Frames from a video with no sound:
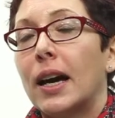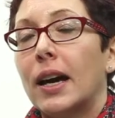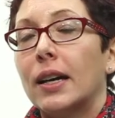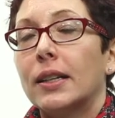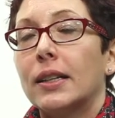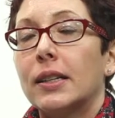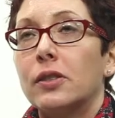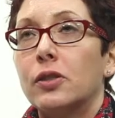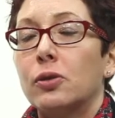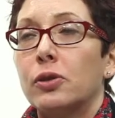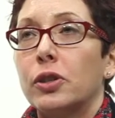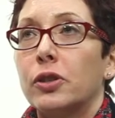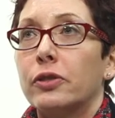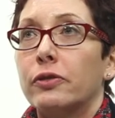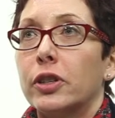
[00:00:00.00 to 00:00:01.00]
at Glyndwr
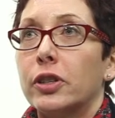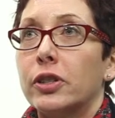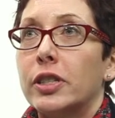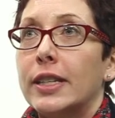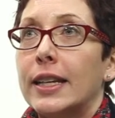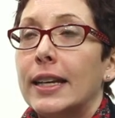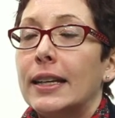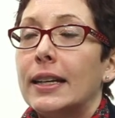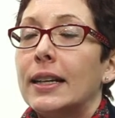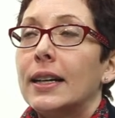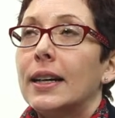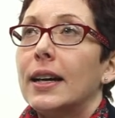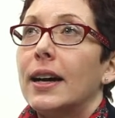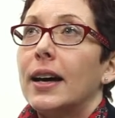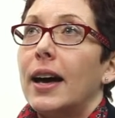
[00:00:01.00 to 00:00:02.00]
University.
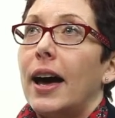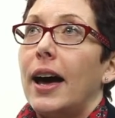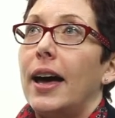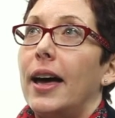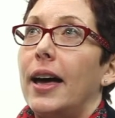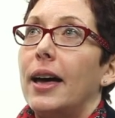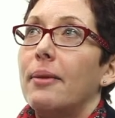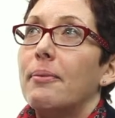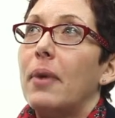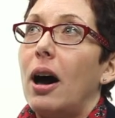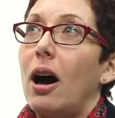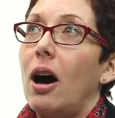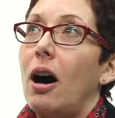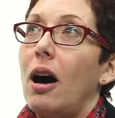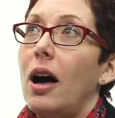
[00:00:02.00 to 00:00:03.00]

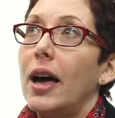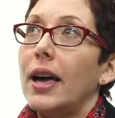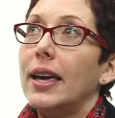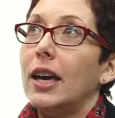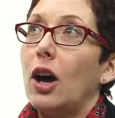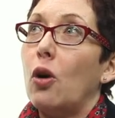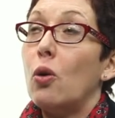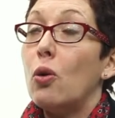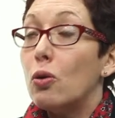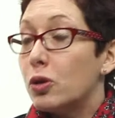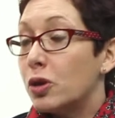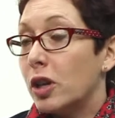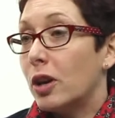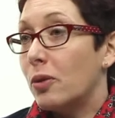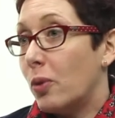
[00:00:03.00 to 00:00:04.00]
I
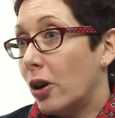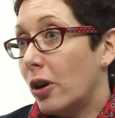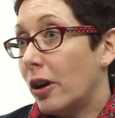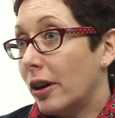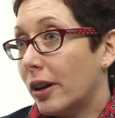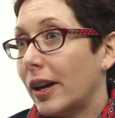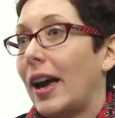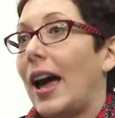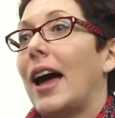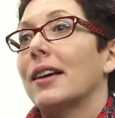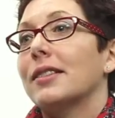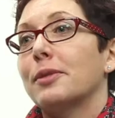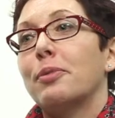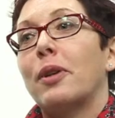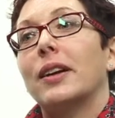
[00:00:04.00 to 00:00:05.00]
also work
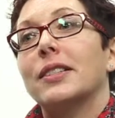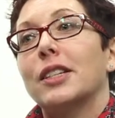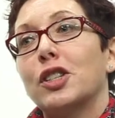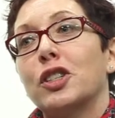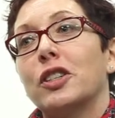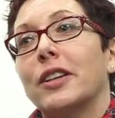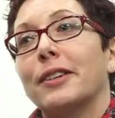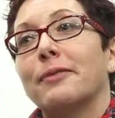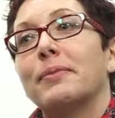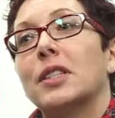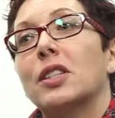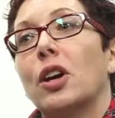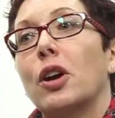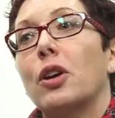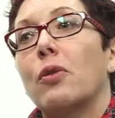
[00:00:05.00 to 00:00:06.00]
as a practitioner,
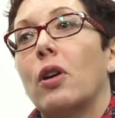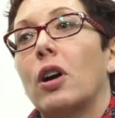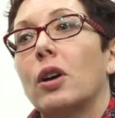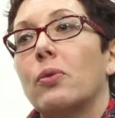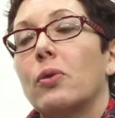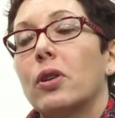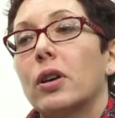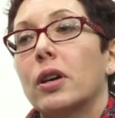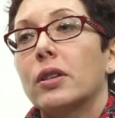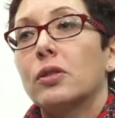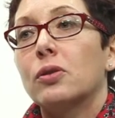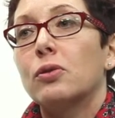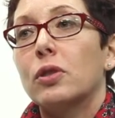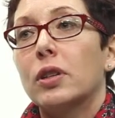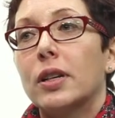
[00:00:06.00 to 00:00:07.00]
so I work as an
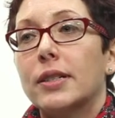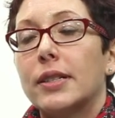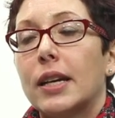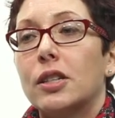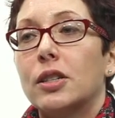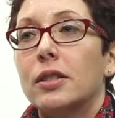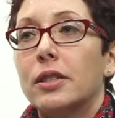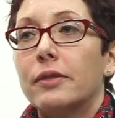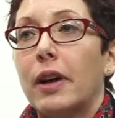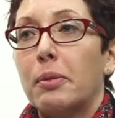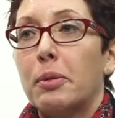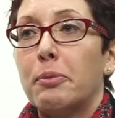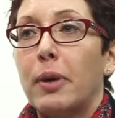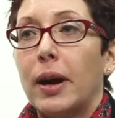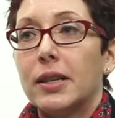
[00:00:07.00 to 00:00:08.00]
organisation
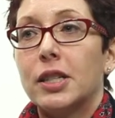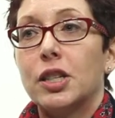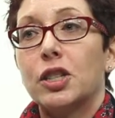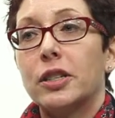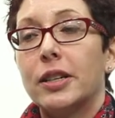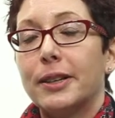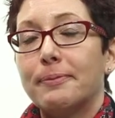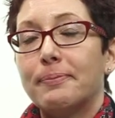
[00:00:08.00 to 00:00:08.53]
development practitioner.